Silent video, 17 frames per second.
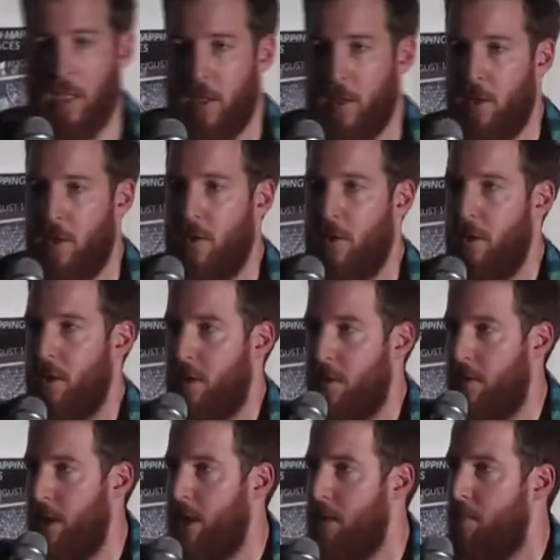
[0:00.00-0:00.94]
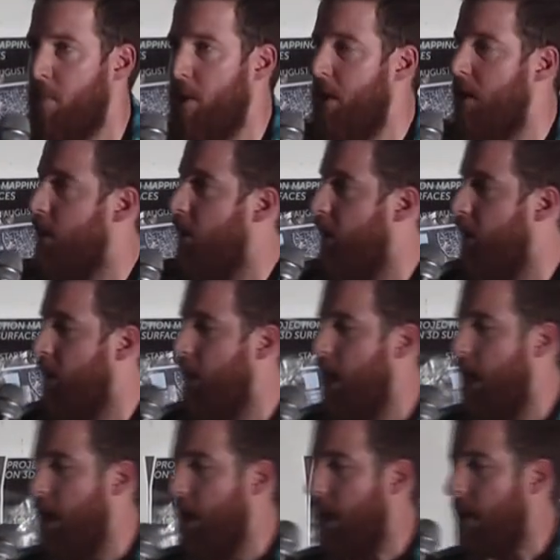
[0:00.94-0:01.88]
So try to be
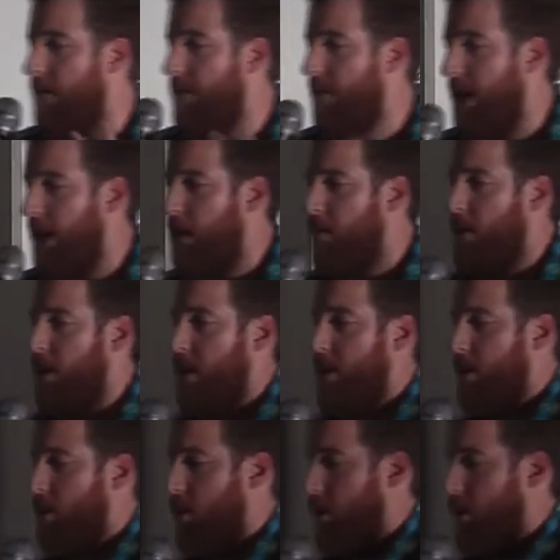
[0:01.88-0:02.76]
available as